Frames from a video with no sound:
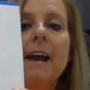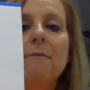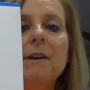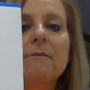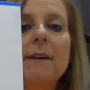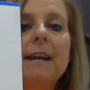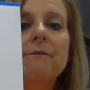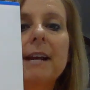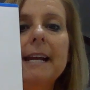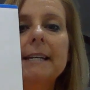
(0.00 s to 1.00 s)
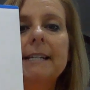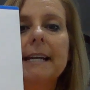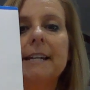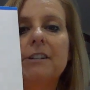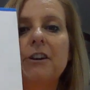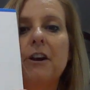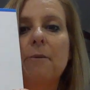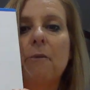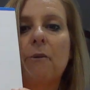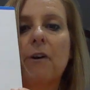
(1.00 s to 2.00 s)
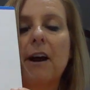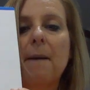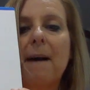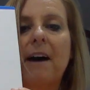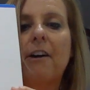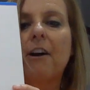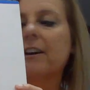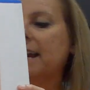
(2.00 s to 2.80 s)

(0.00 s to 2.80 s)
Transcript: We reread to get to know more about our